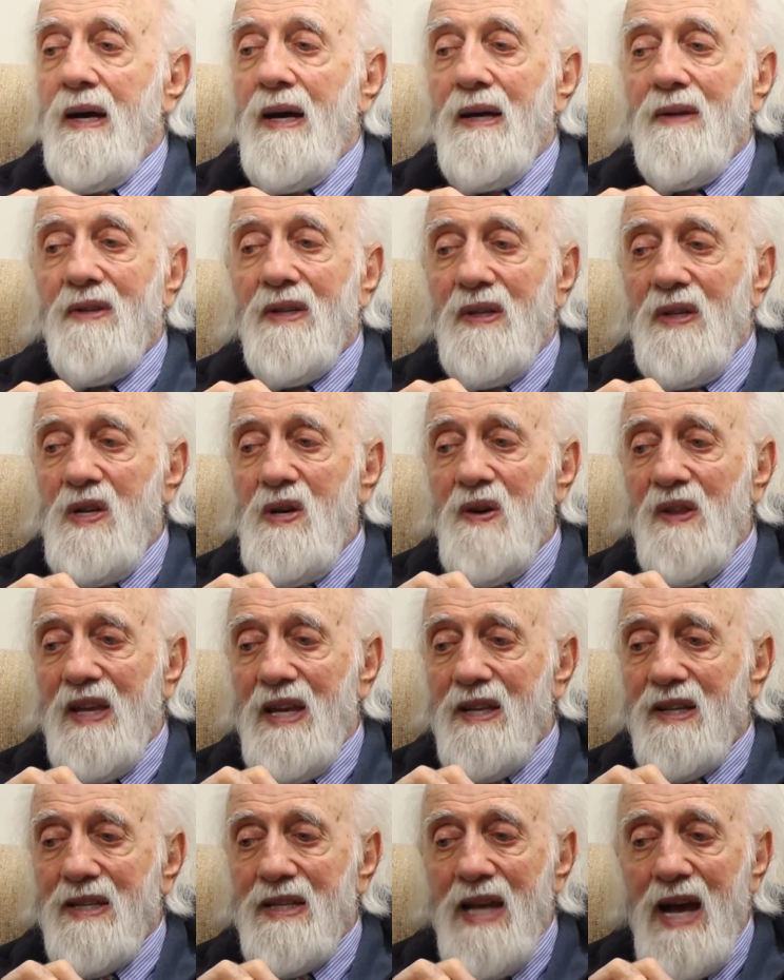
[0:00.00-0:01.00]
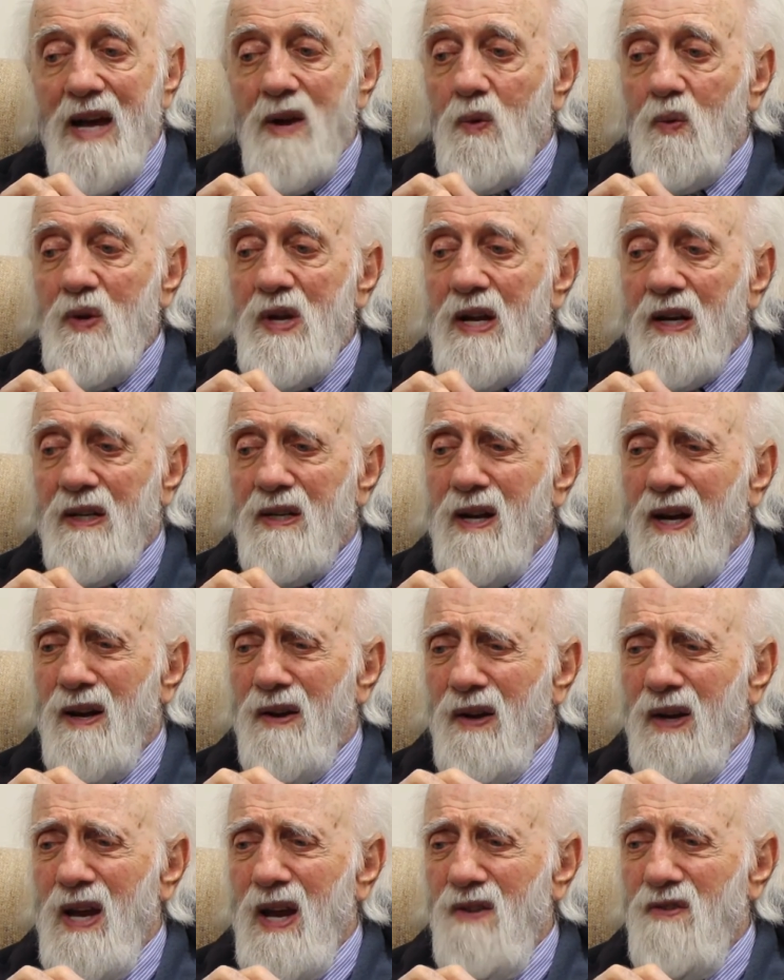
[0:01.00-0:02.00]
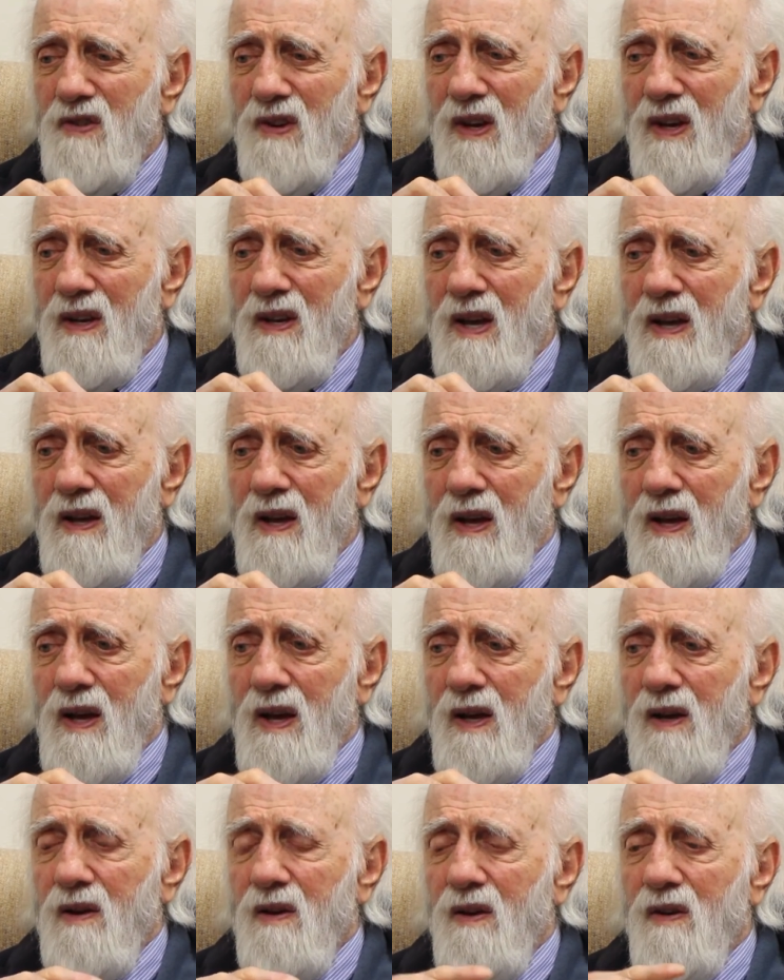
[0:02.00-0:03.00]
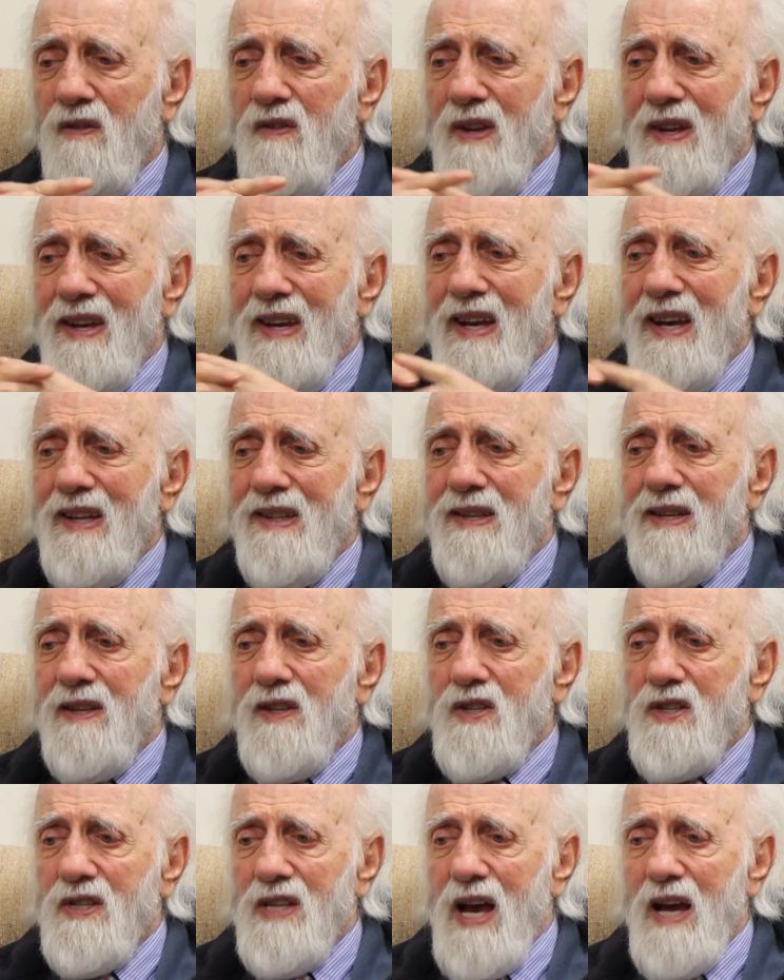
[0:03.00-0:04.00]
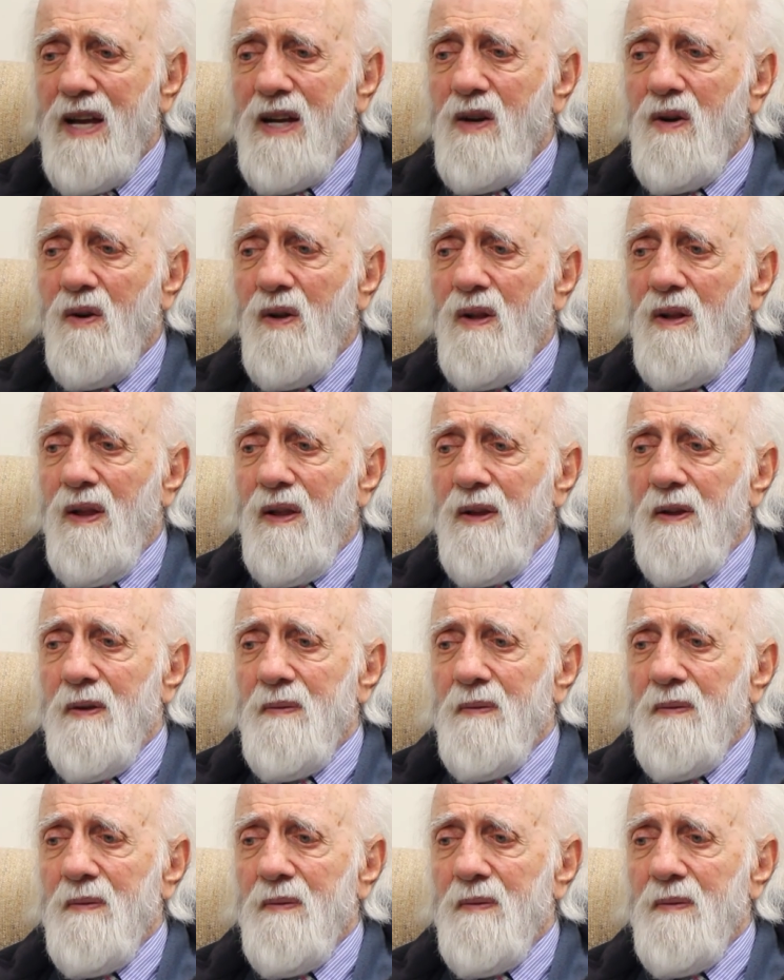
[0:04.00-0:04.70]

I said, no, that's not reincarnation, because it's a cycle